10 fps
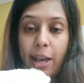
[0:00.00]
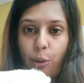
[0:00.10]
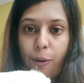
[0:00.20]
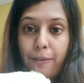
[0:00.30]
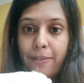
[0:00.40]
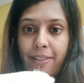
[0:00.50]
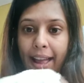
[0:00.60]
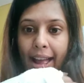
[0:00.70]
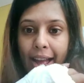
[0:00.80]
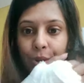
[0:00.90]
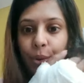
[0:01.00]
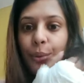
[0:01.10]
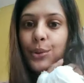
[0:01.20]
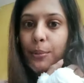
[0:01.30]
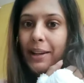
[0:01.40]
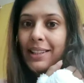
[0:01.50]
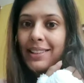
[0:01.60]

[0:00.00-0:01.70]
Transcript: get off and also my